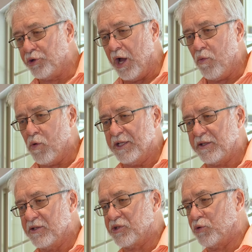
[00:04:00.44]
don't want
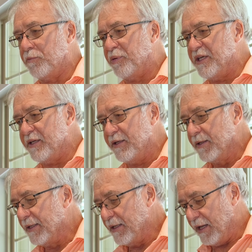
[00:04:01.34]
this to be
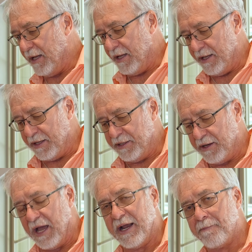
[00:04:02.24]
and
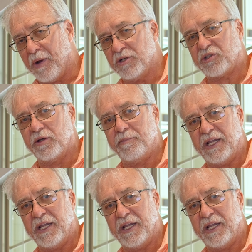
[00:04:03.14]
I post them